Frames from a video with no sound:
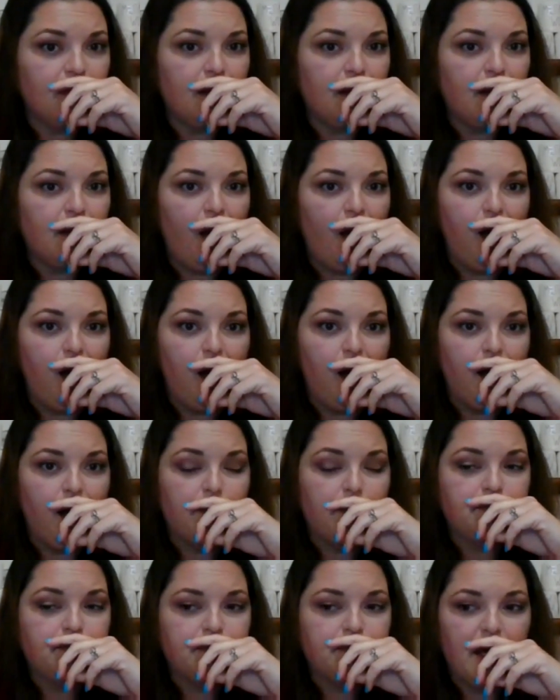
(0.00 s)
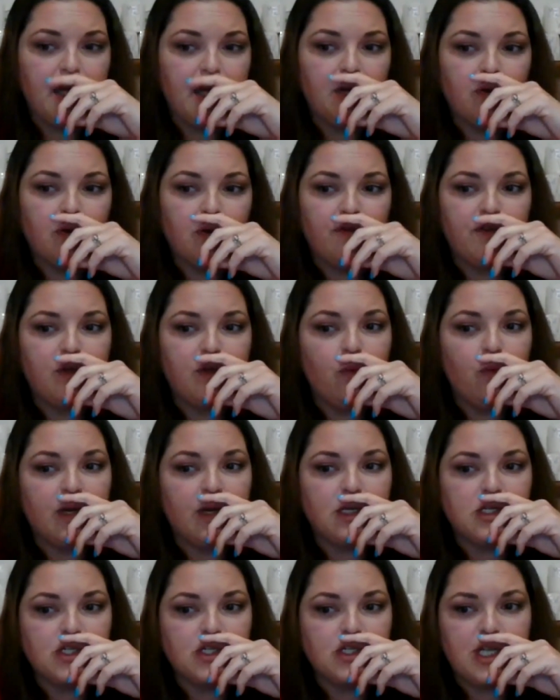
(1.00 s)
I don't know if you
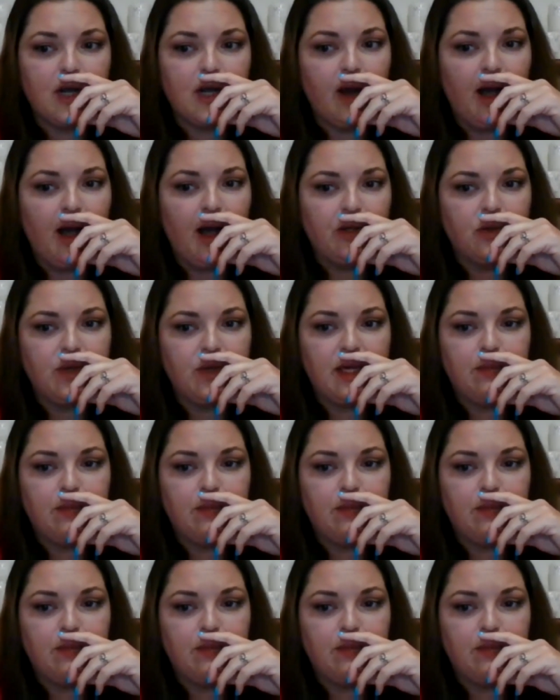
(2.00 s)
wanted to share how you keep